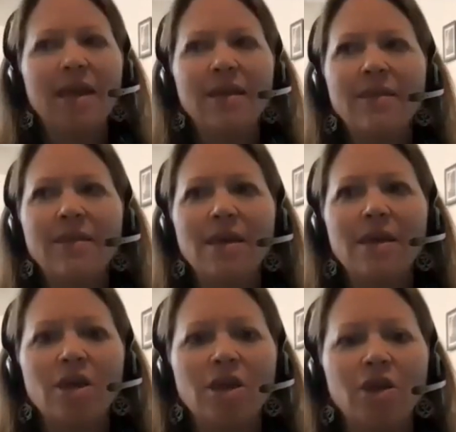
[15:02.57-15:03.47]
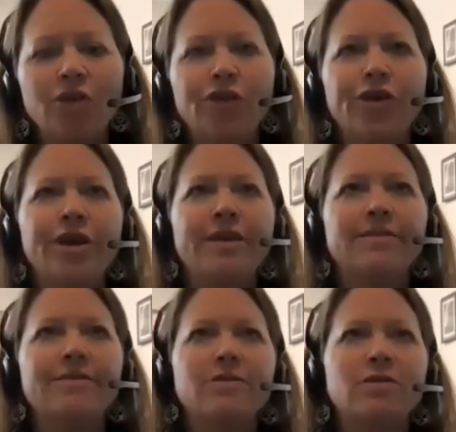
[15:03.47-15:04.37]
And I think,
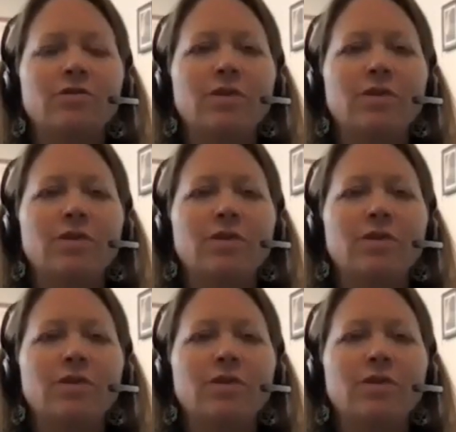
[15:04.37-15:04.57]
it's